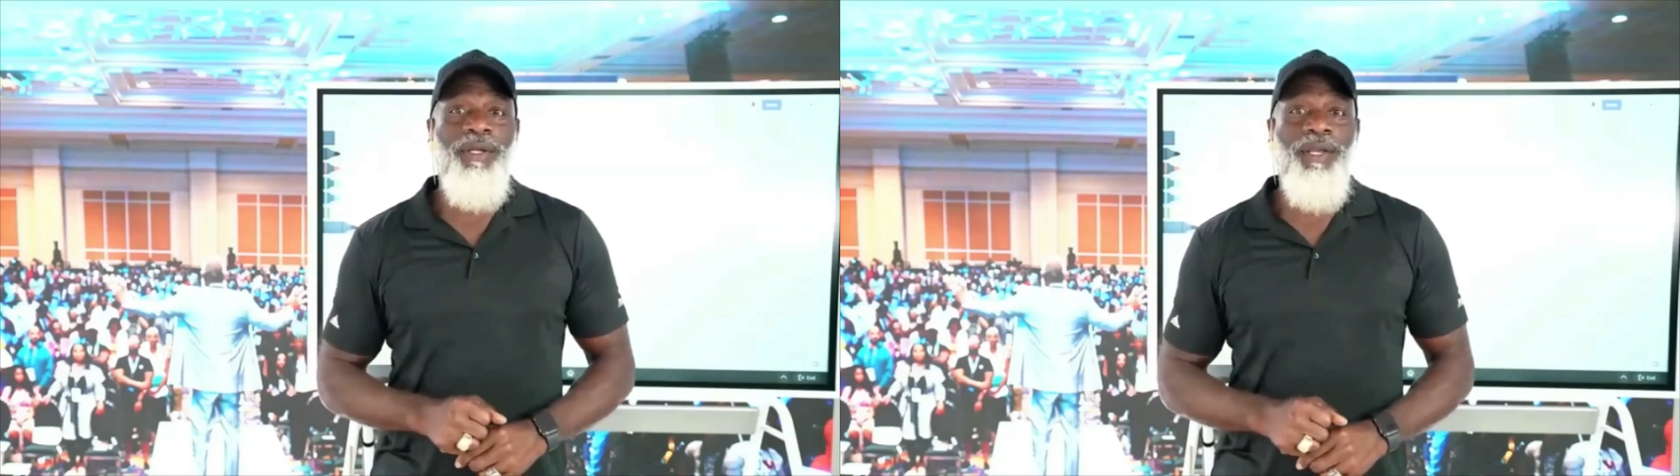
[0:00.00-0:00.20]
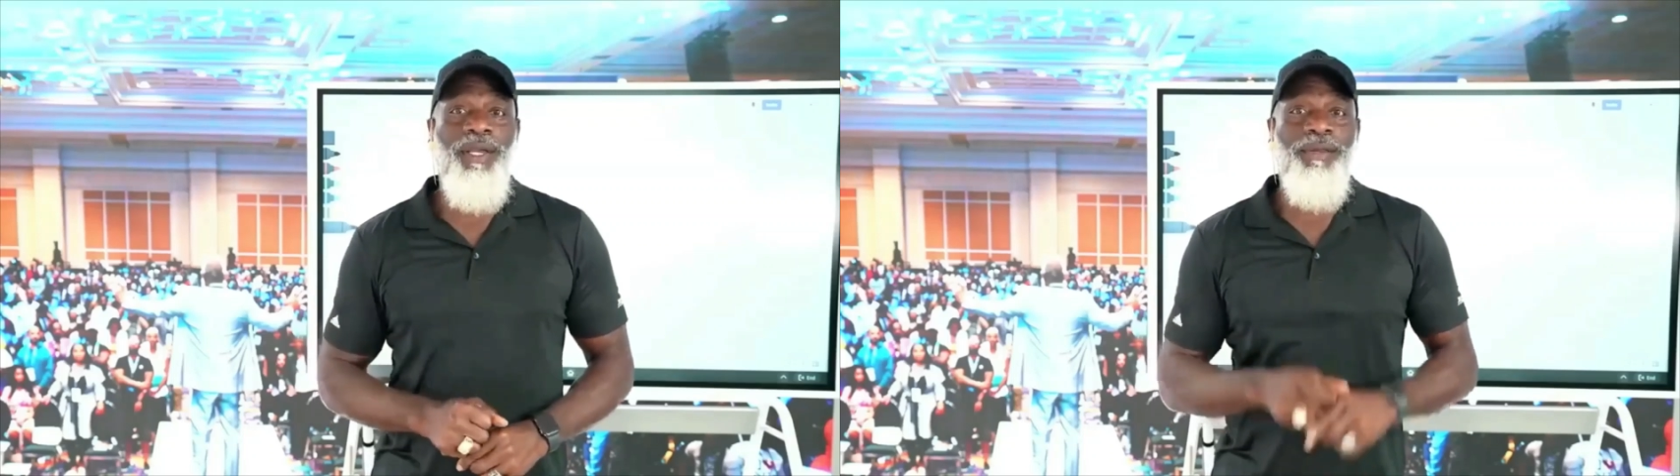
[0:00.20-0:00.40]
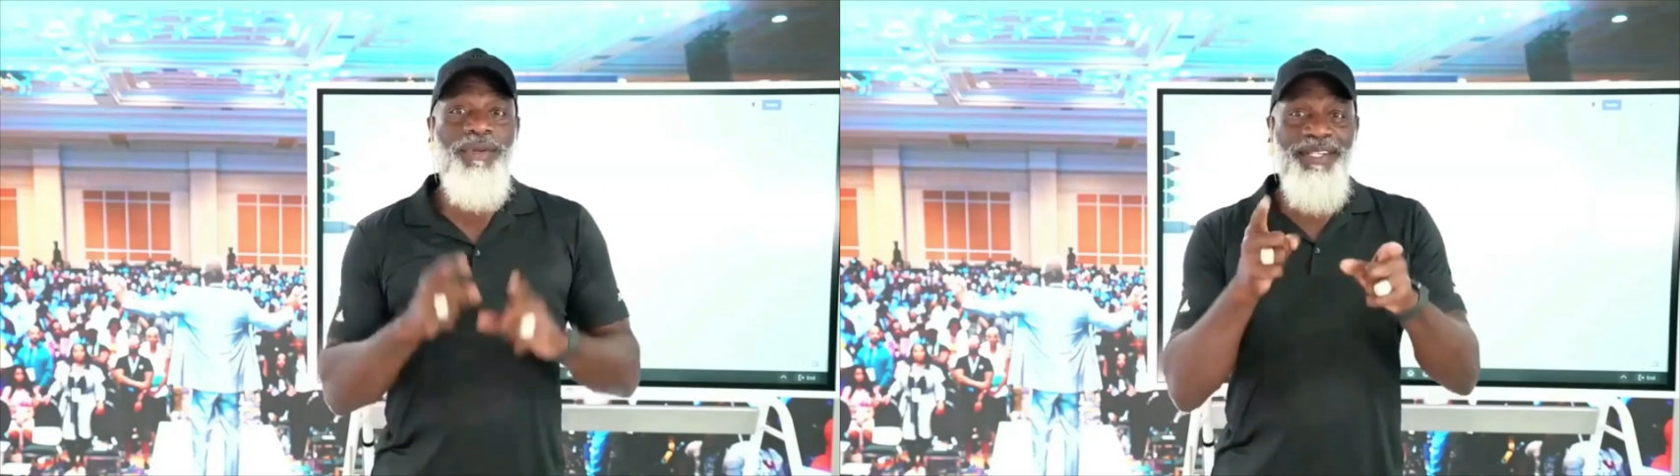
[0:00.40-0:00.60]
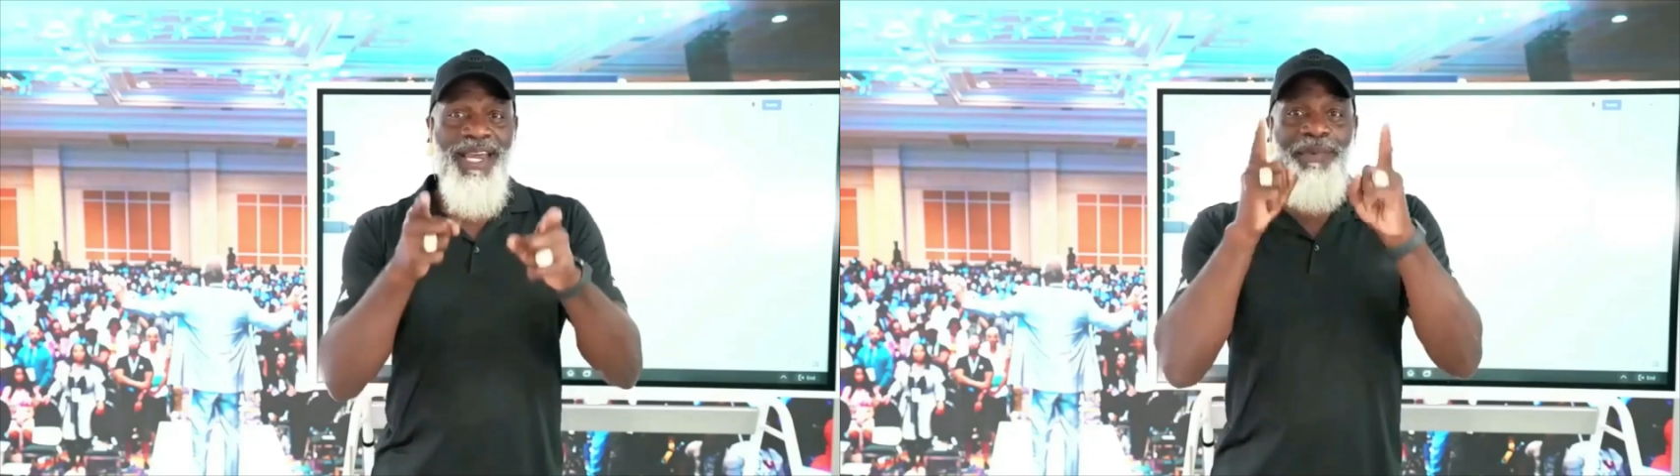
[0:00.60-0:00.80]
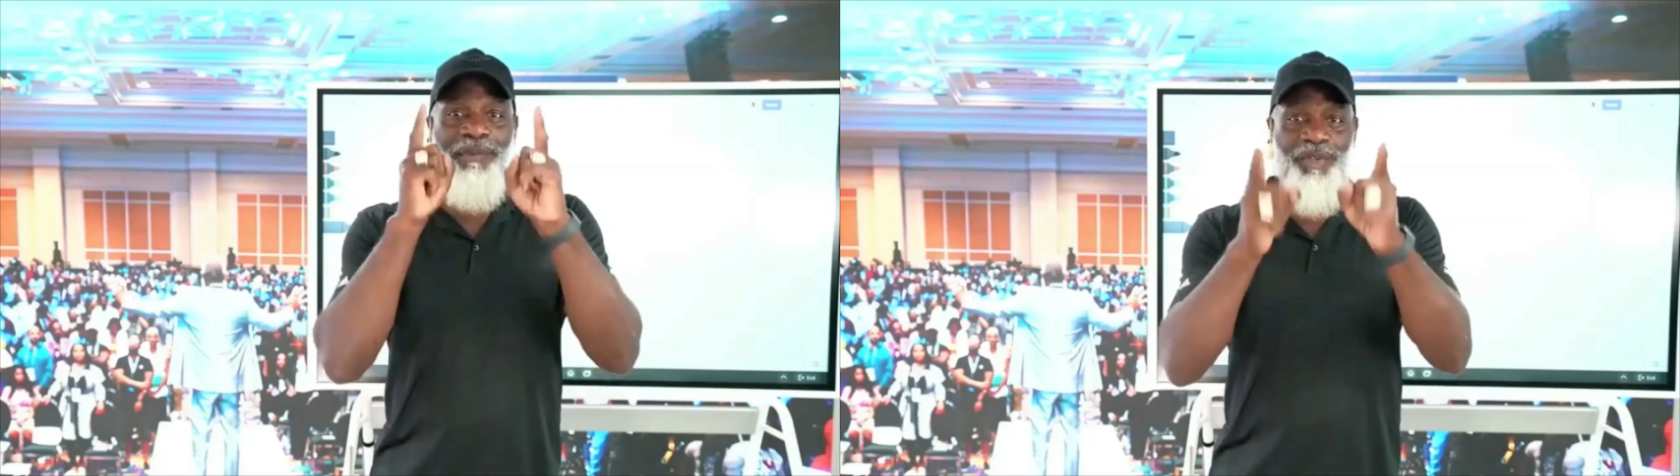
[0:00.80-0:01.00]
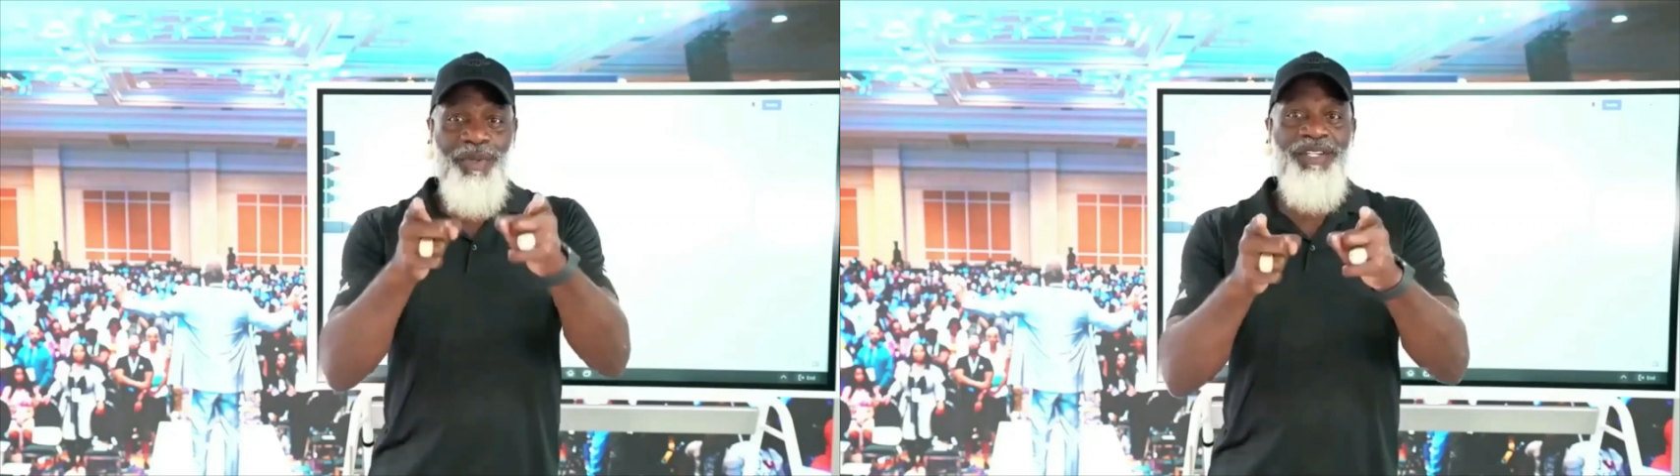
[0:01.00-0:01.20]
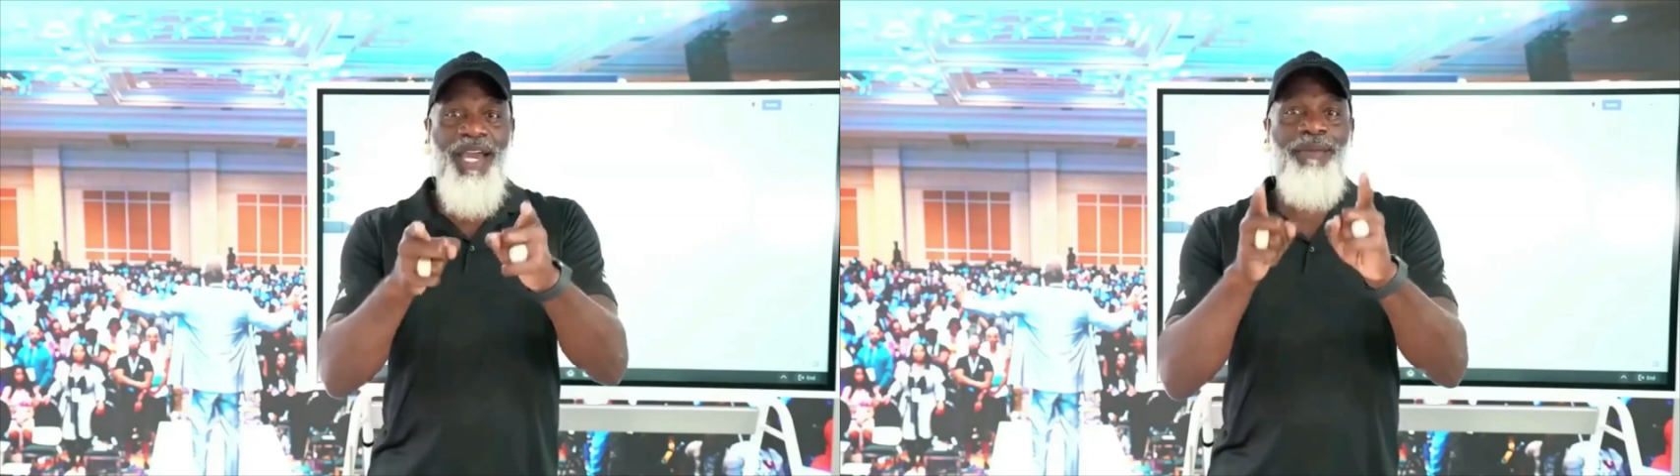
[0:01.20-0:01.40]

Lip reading: In the meantime, in between time,